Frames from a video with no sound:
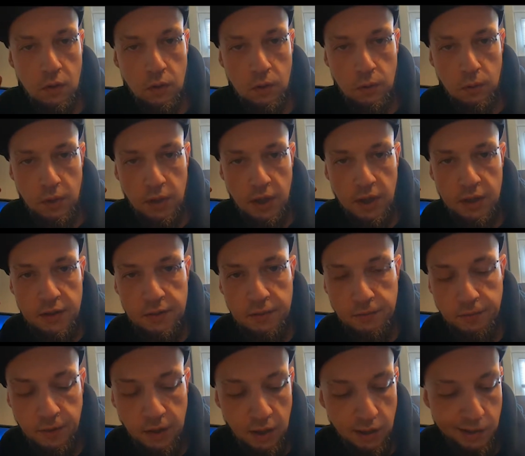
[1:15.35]
who gets
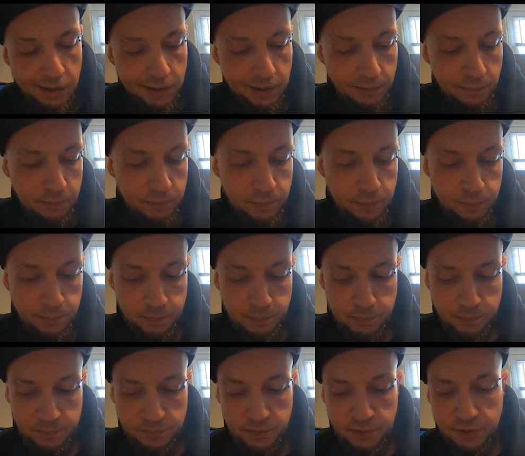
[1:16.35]
fucking
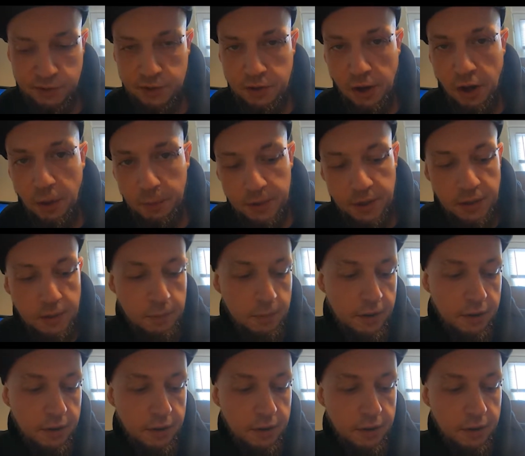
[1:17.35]
dummied